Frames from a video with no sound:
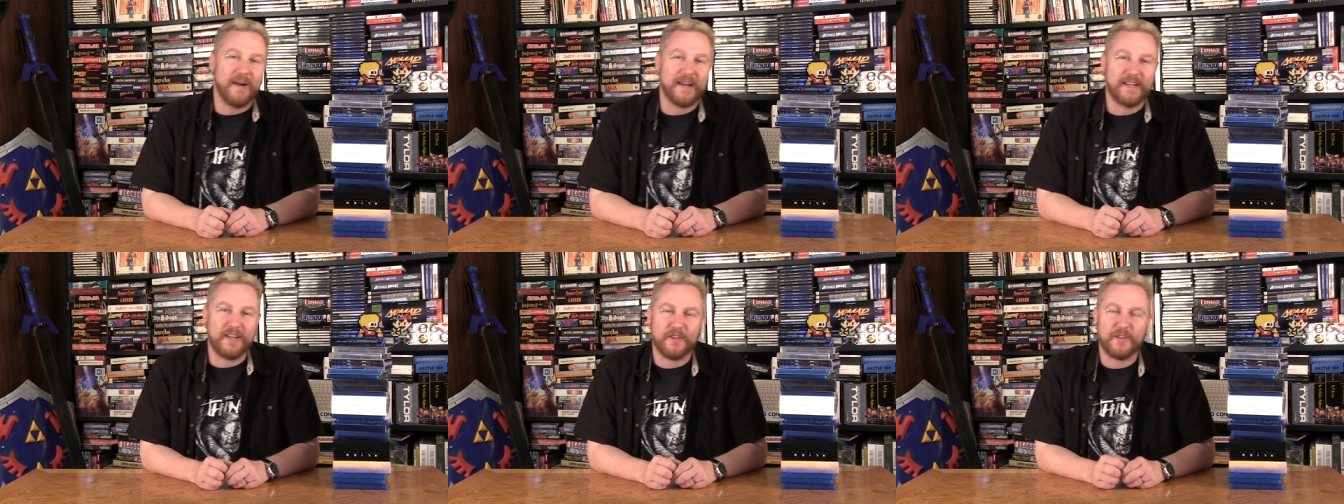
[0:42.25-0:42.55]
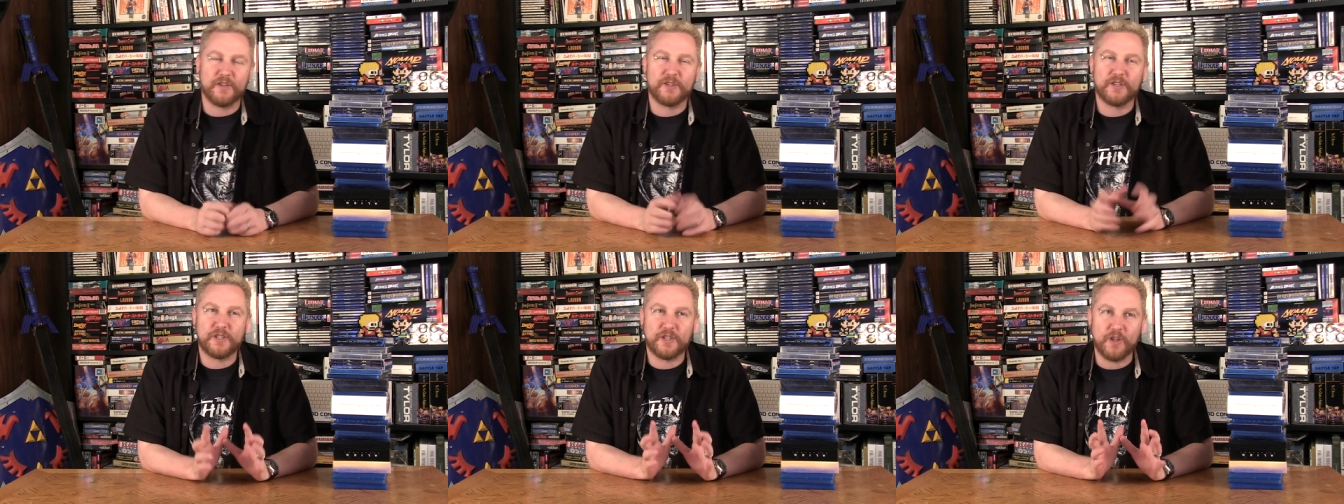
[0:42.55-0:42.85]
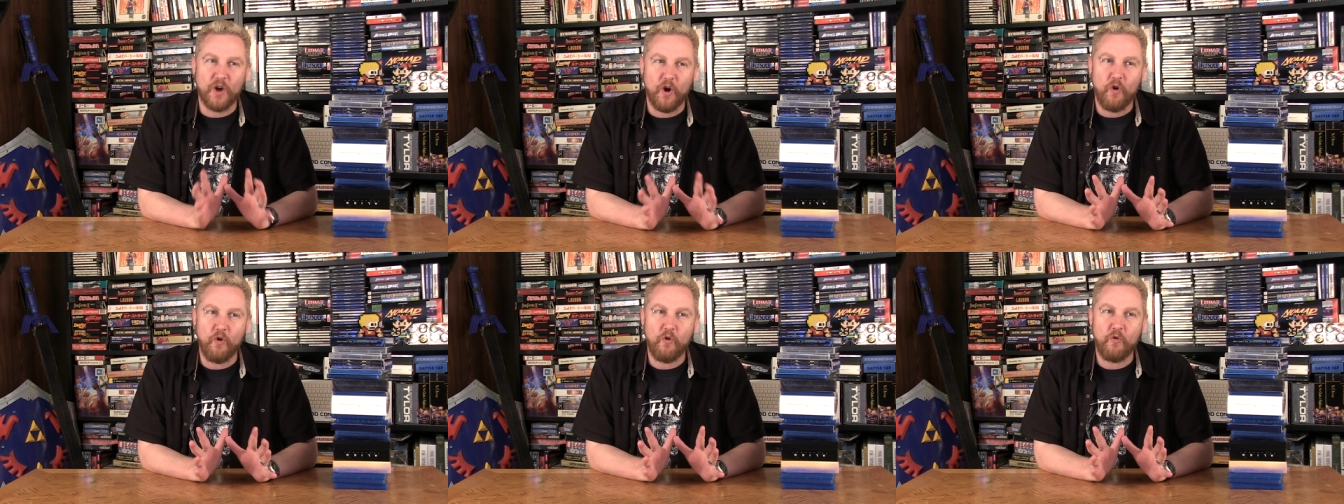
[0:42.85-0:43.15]
My God, there's
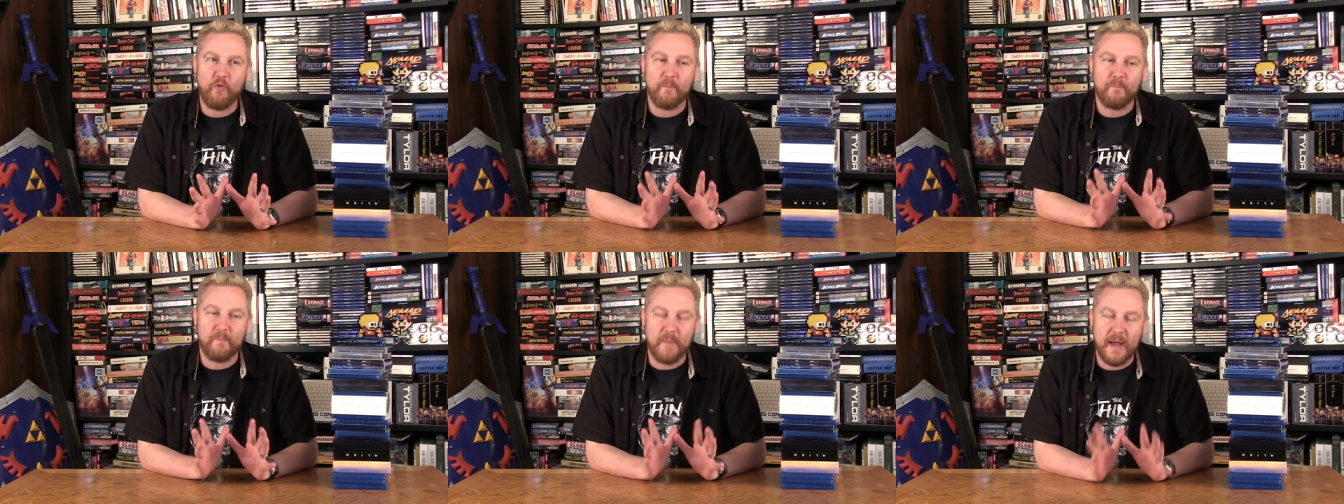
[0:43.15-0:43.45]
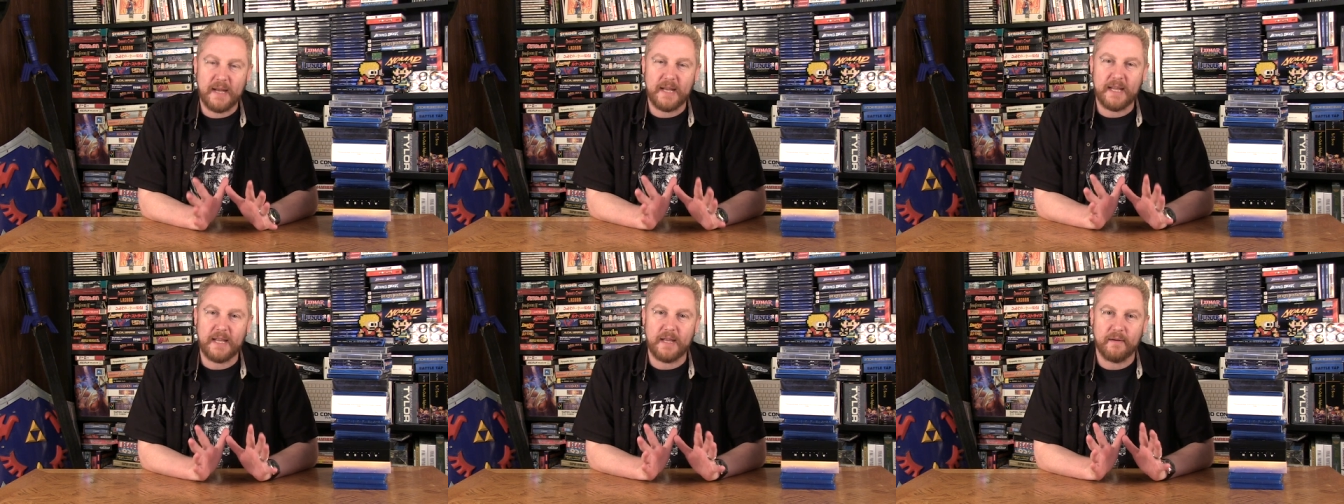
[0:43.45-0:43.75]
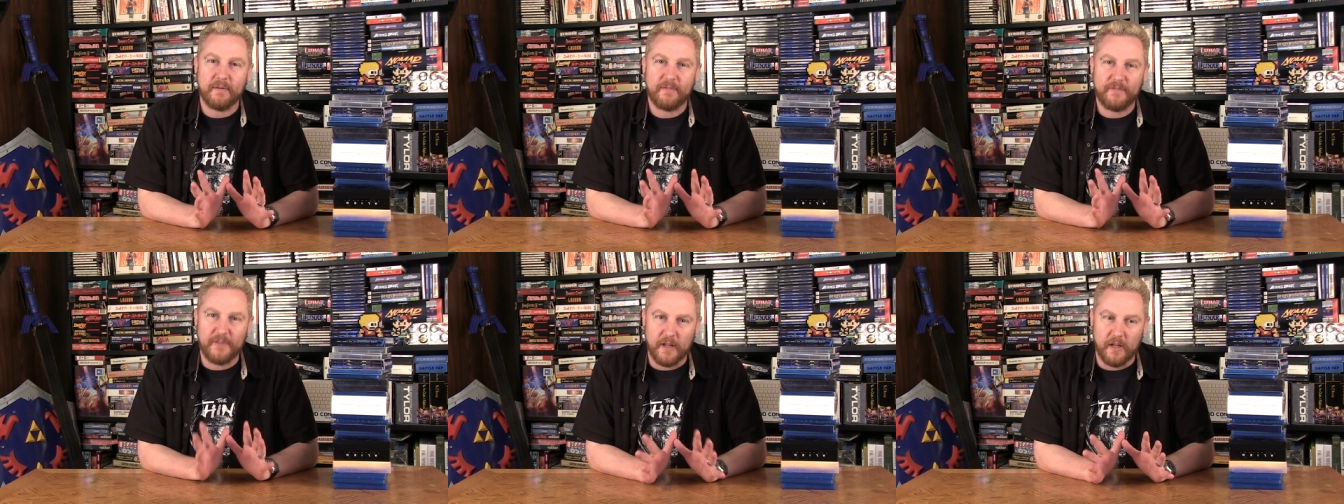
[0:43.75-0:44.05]
so many
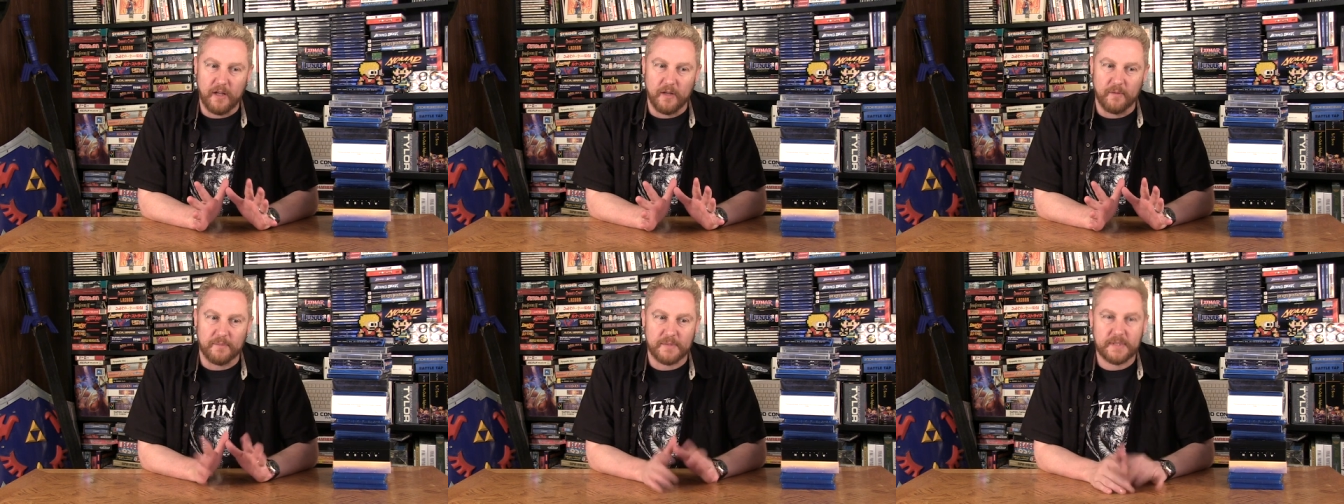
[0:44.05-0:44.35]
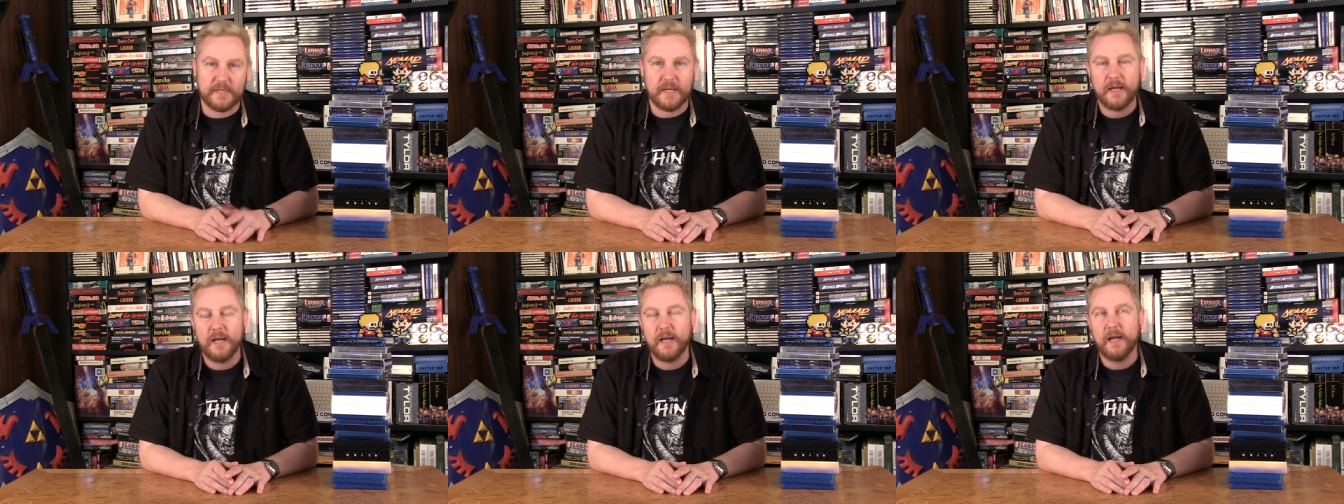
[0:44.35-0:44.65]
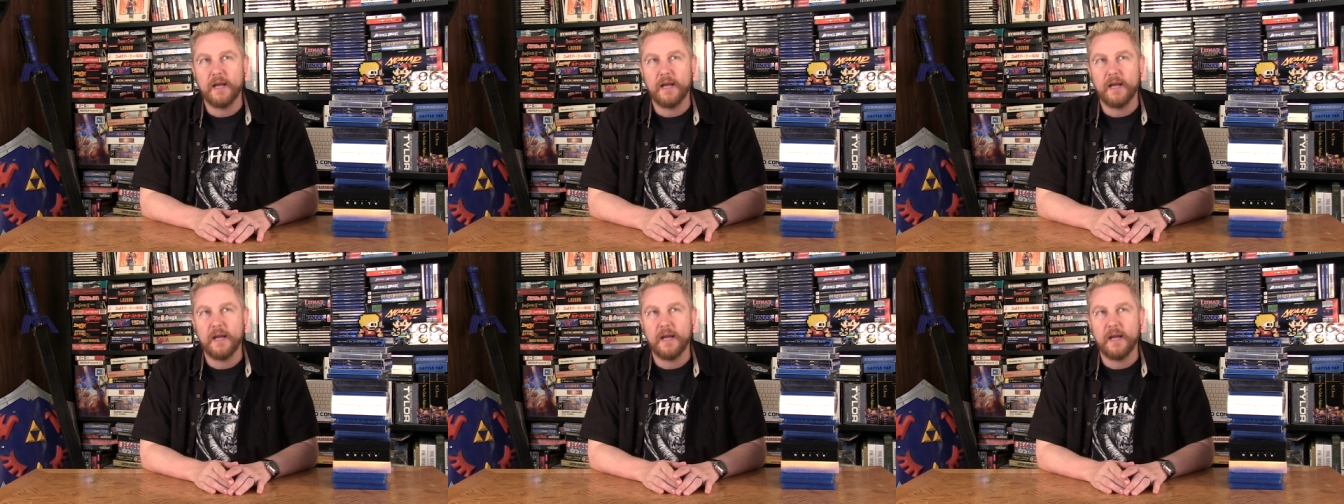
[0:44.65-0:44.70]
films.